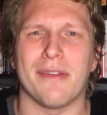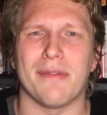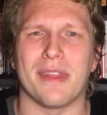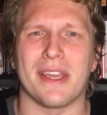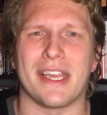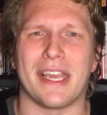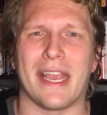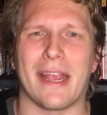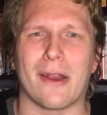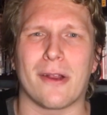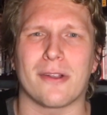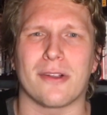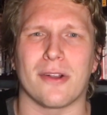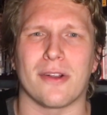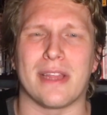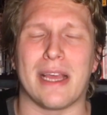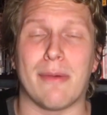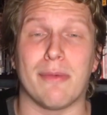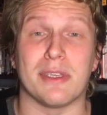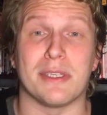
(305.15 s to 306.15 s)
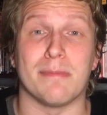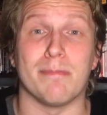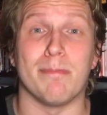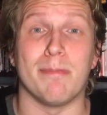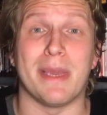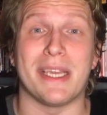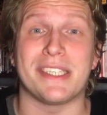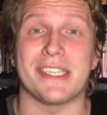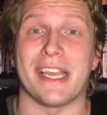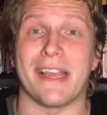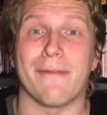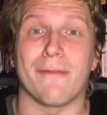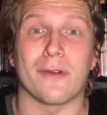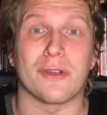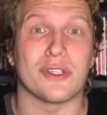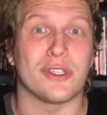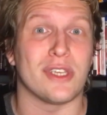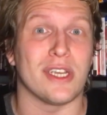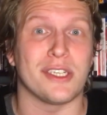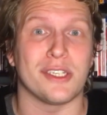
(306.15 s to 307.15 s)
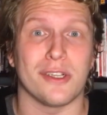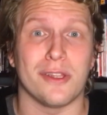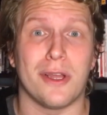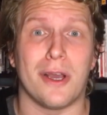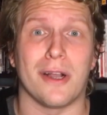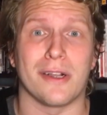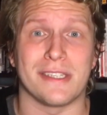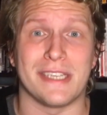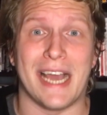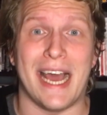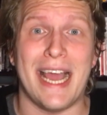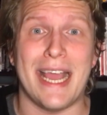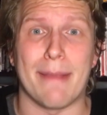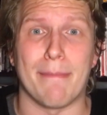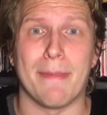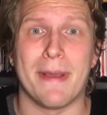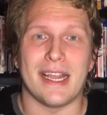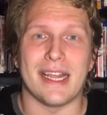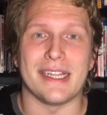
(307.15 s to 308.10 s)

of the character that was missing for such a long time.